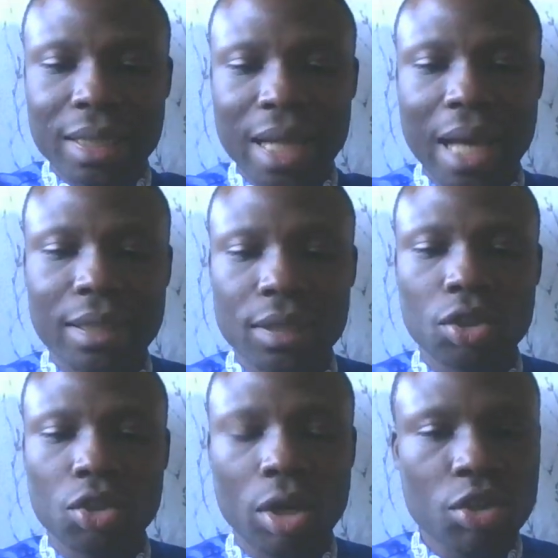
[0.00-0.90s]
that
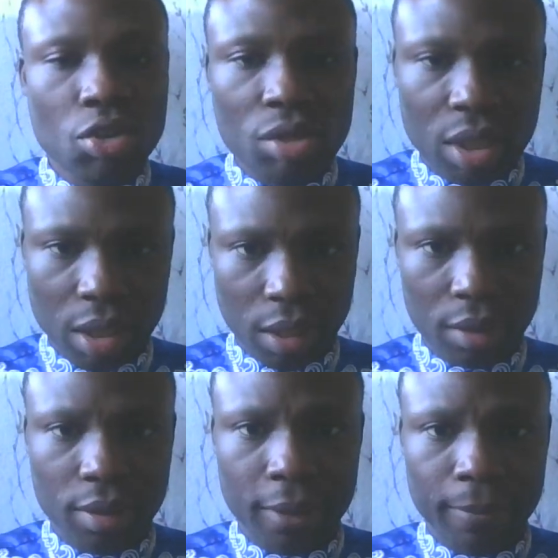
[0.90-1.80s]
you are using
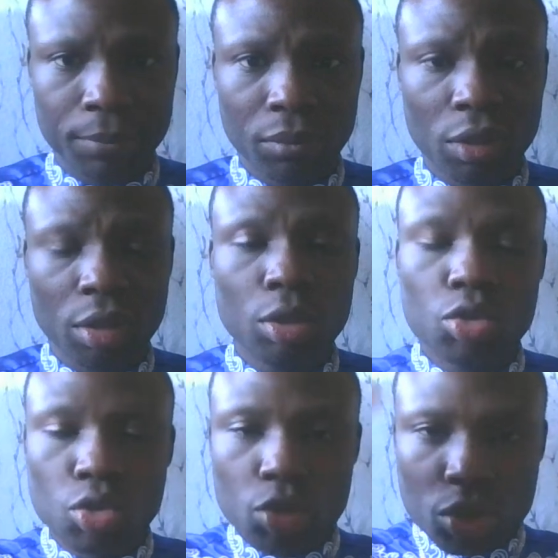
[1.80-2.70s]
this
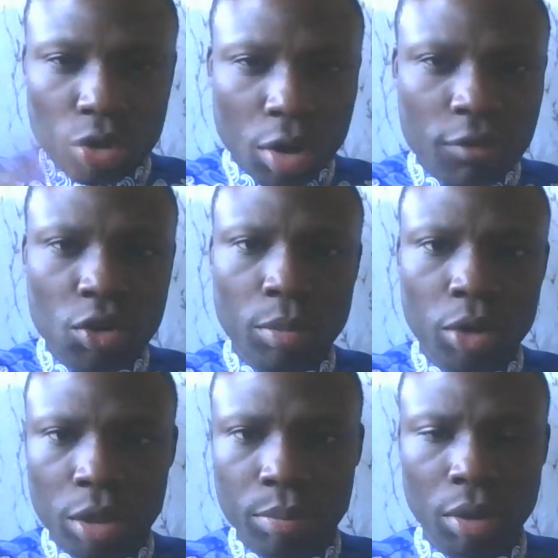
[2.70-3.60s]
to solve your
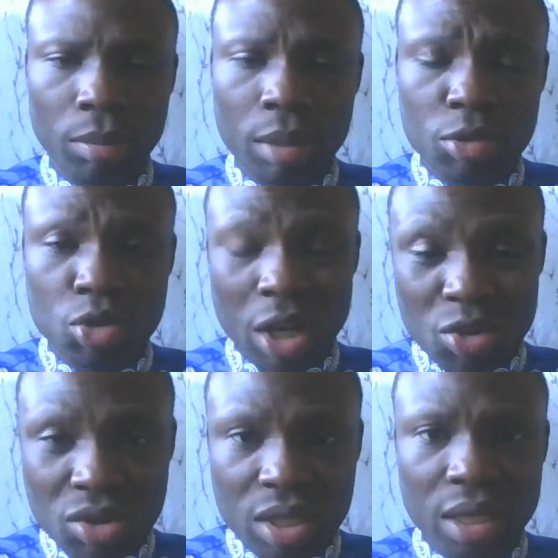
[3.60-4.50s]
money problems. You are
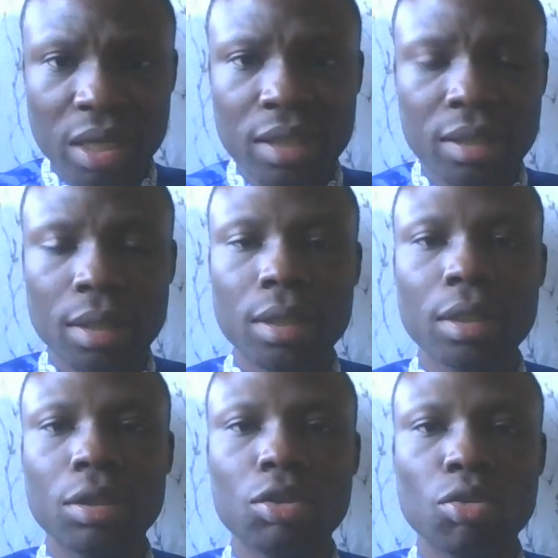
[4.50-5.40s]
using this
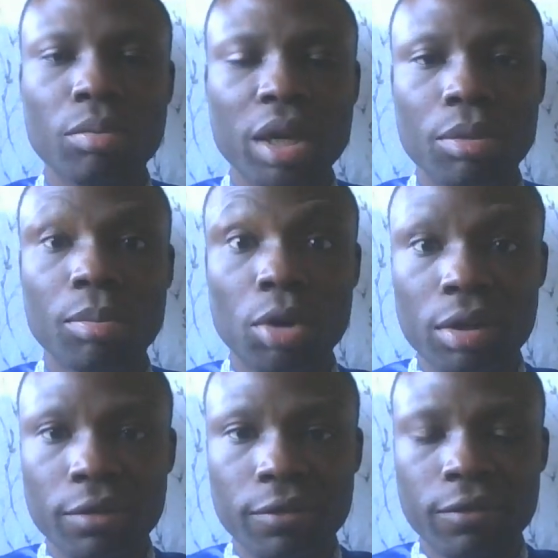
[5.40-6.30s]
to make
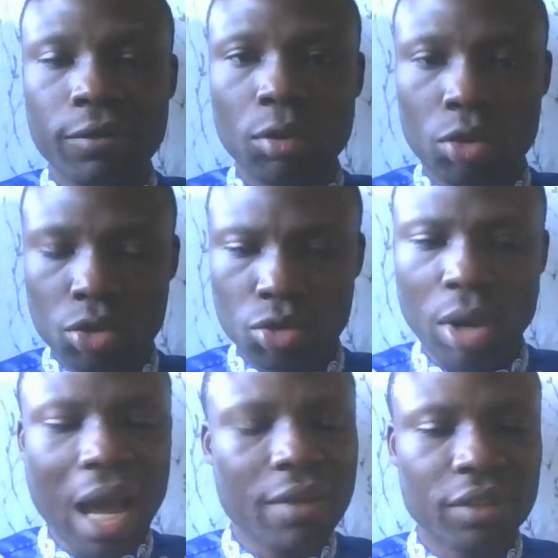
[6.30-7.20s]
money flow to
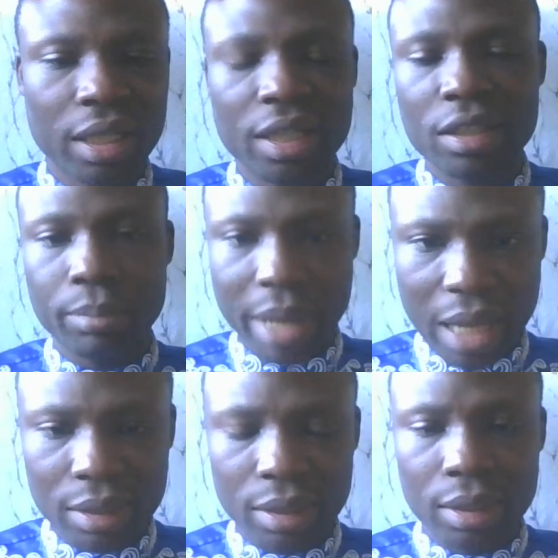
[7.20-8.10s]
you after this
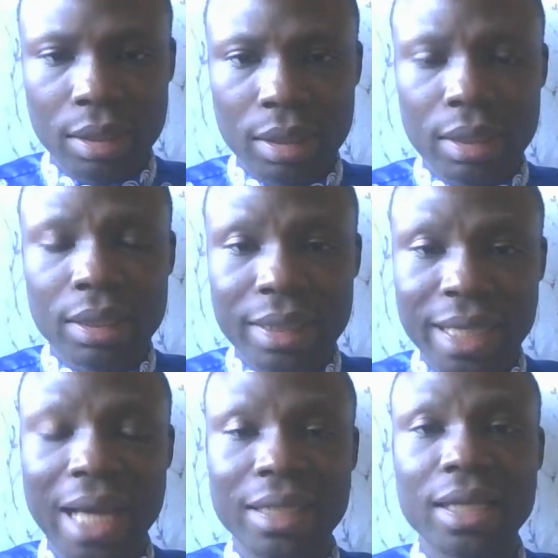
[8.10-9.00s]
bath,
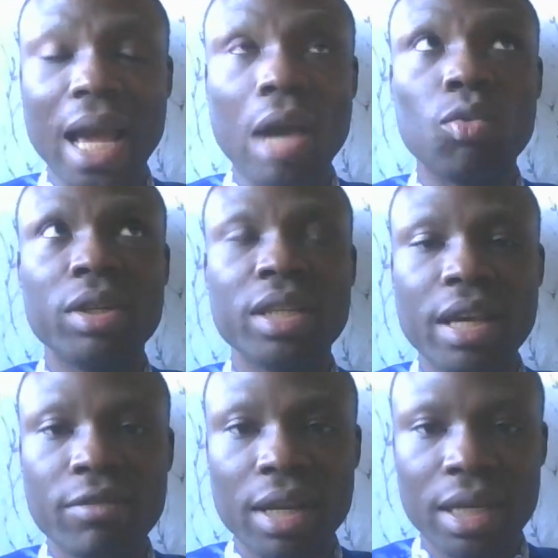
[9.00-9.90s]
that I will
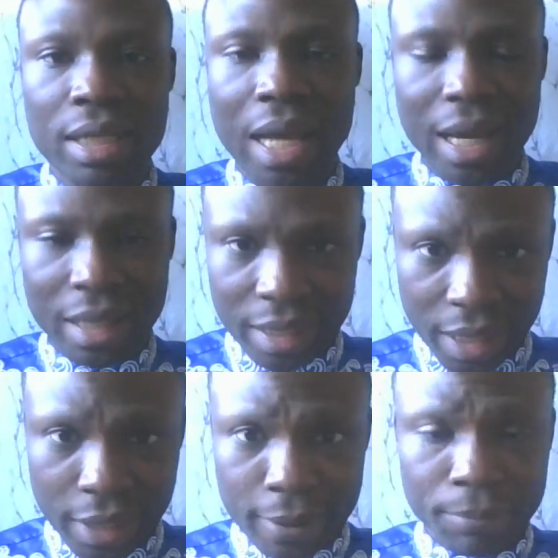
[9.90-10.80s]
never lack
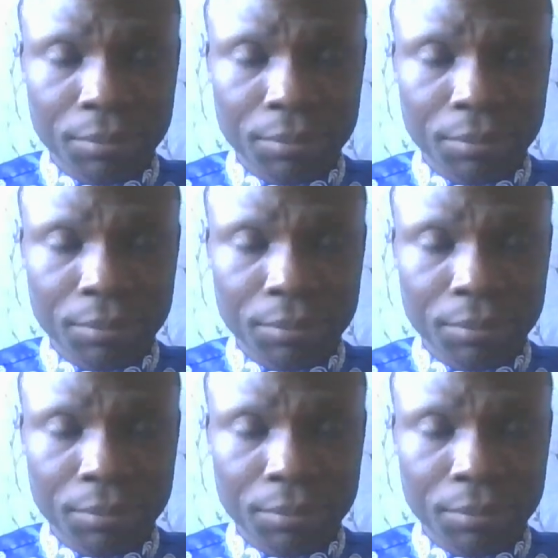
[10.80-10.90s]
again,